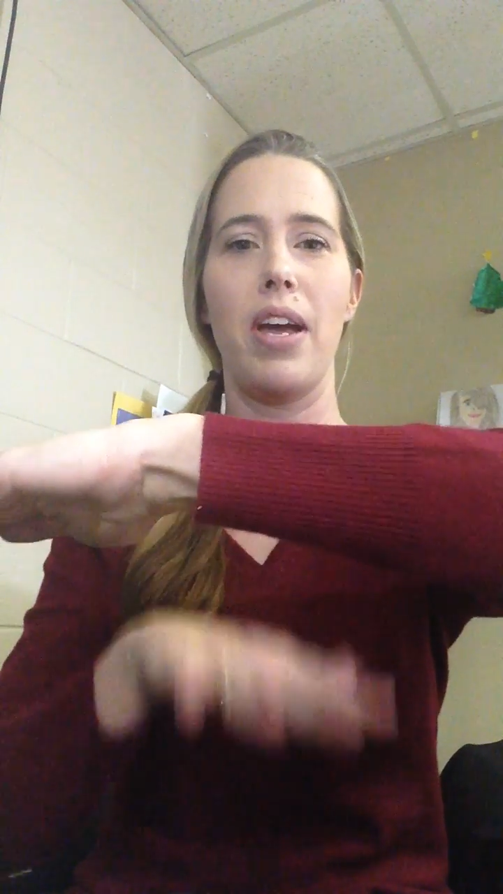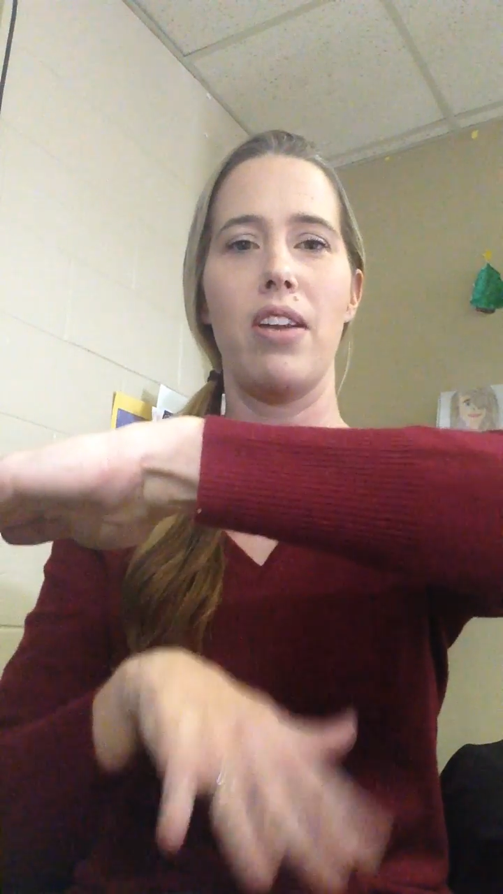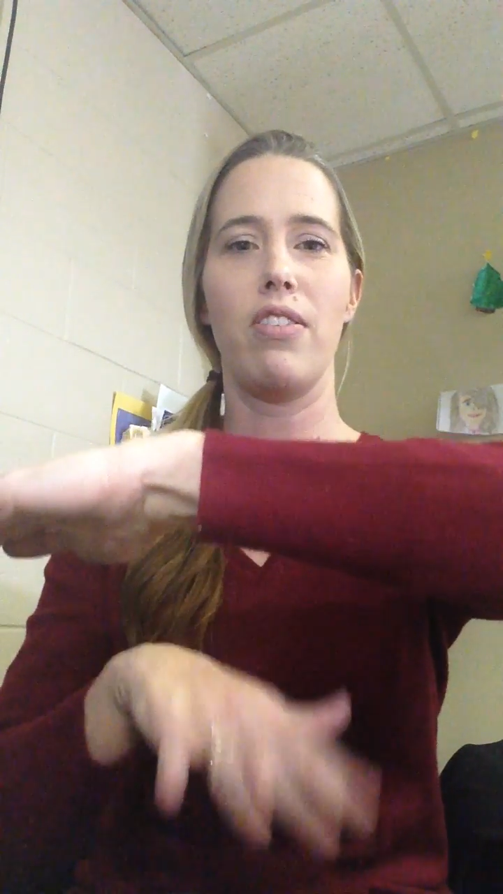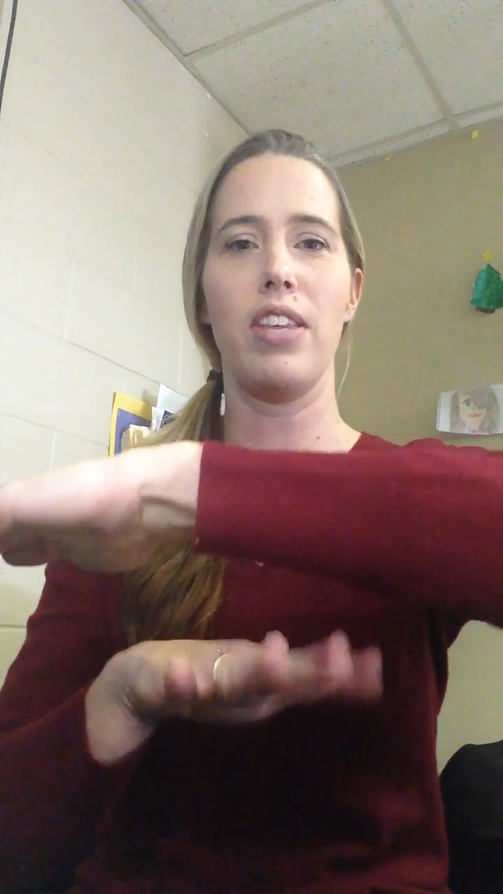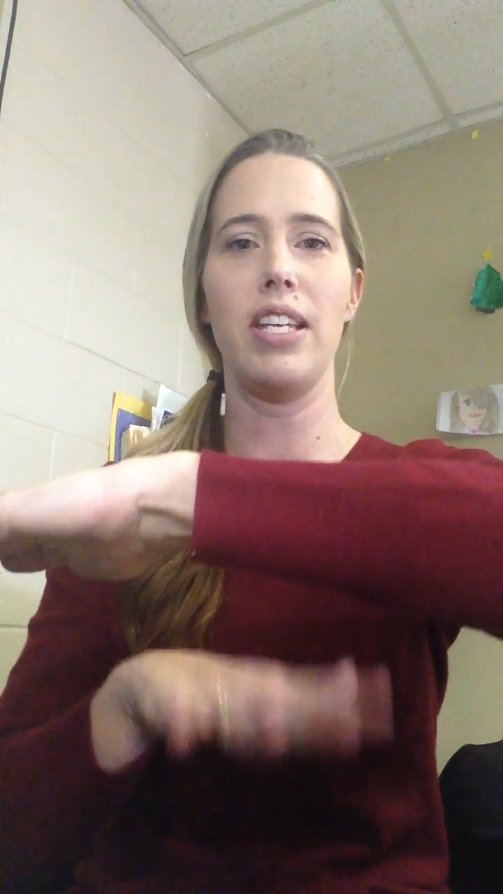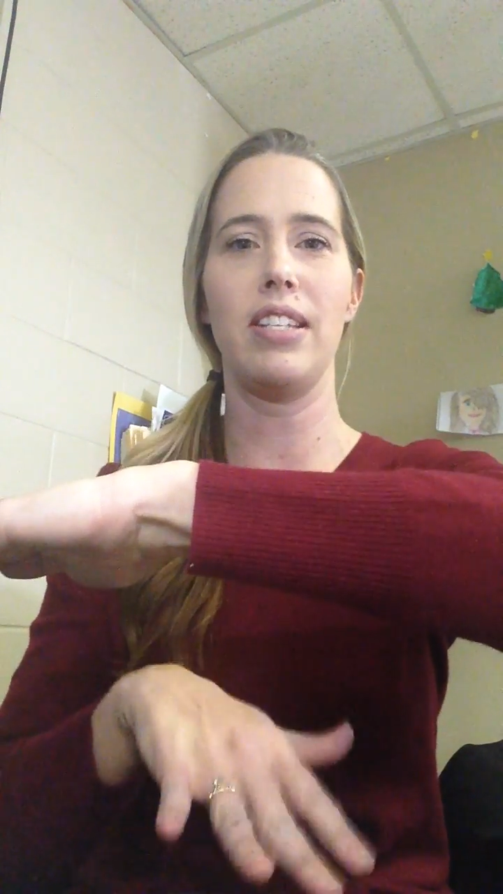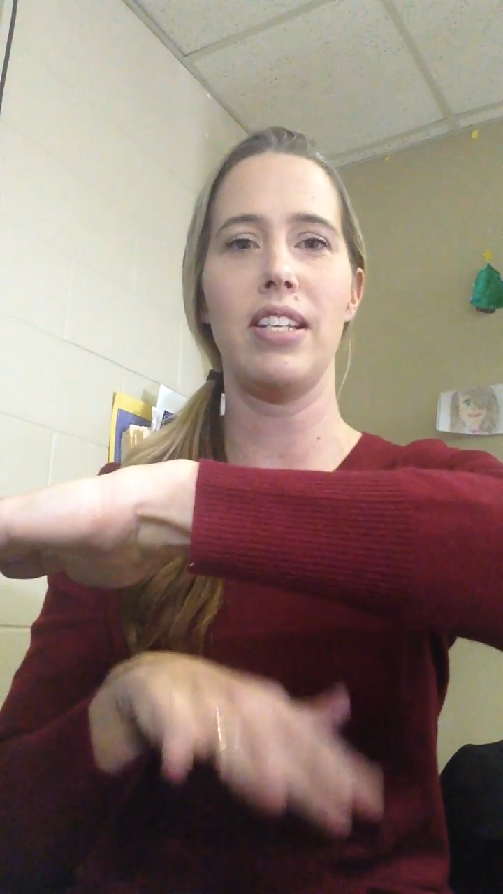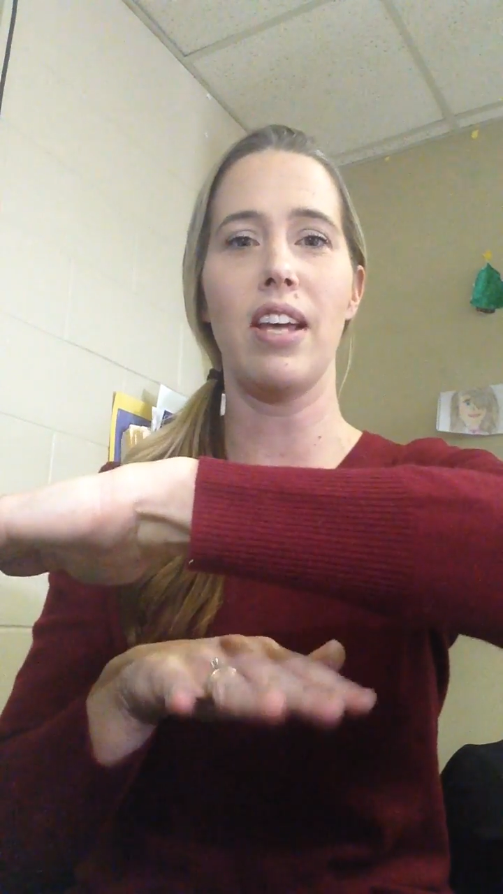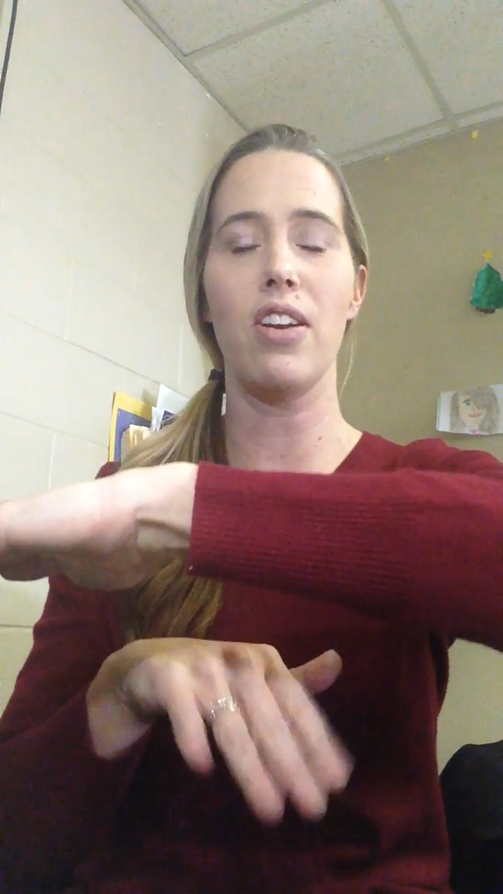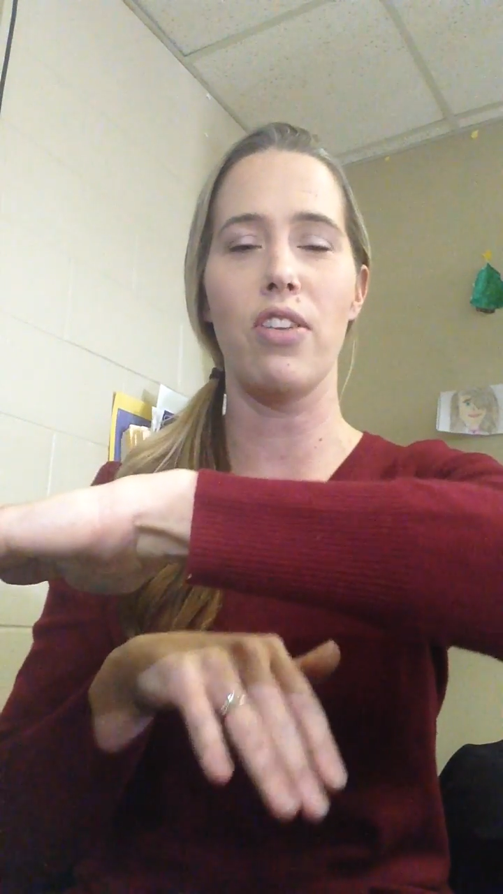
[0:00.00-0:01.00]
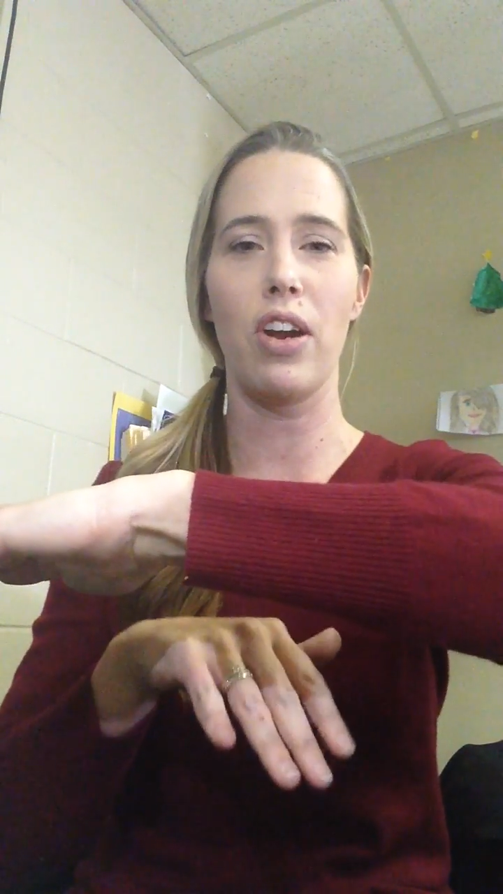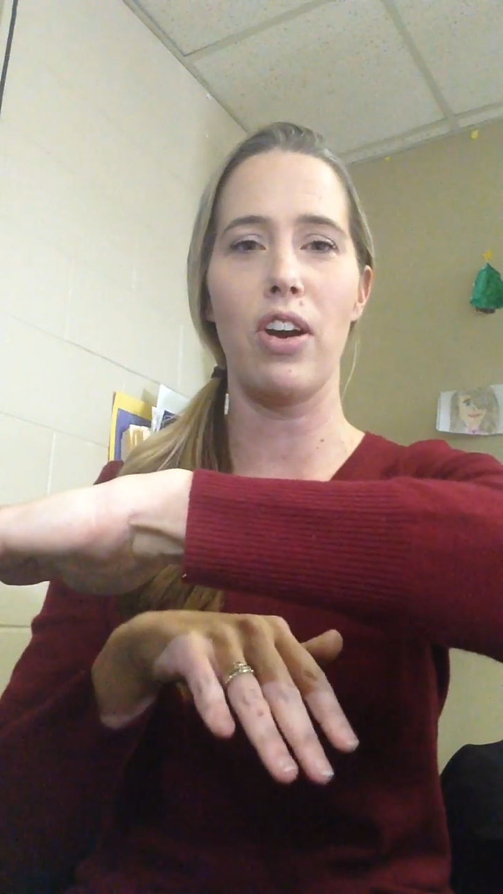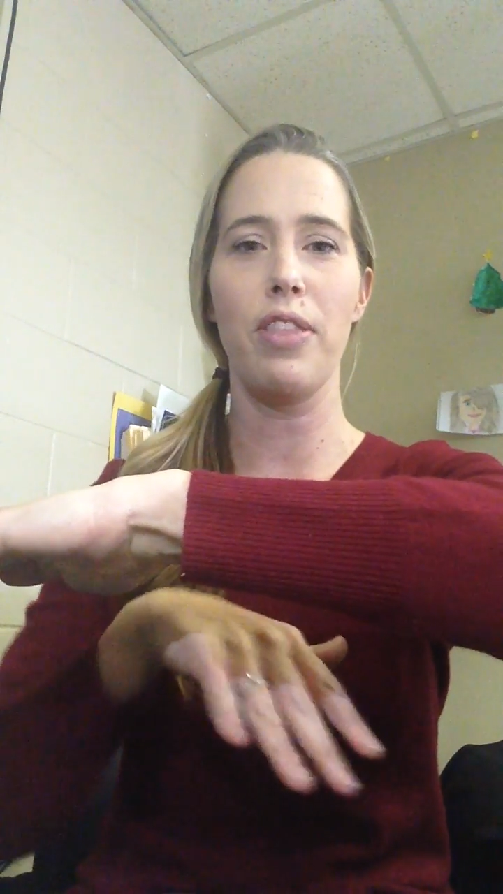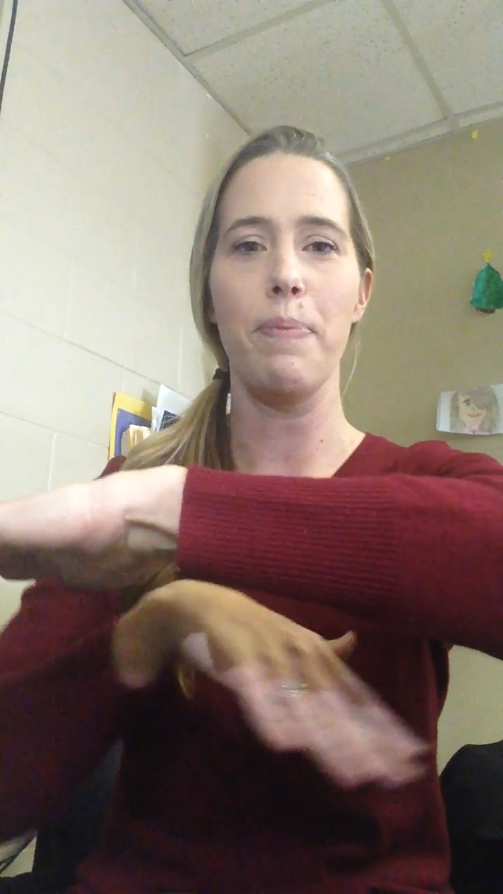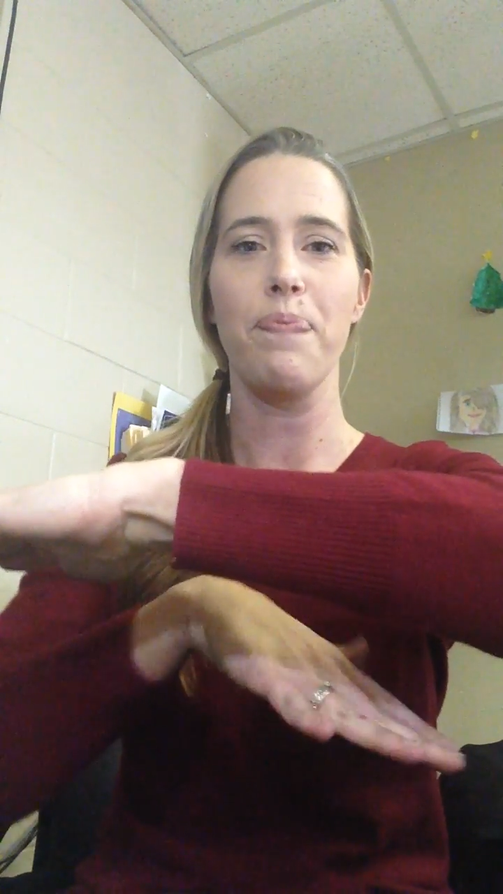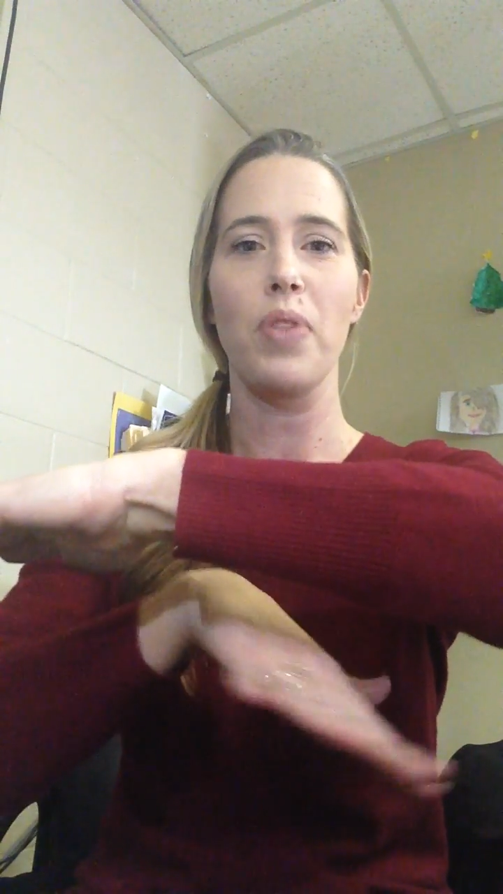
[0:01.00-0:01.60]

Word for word: Under this is under the earth.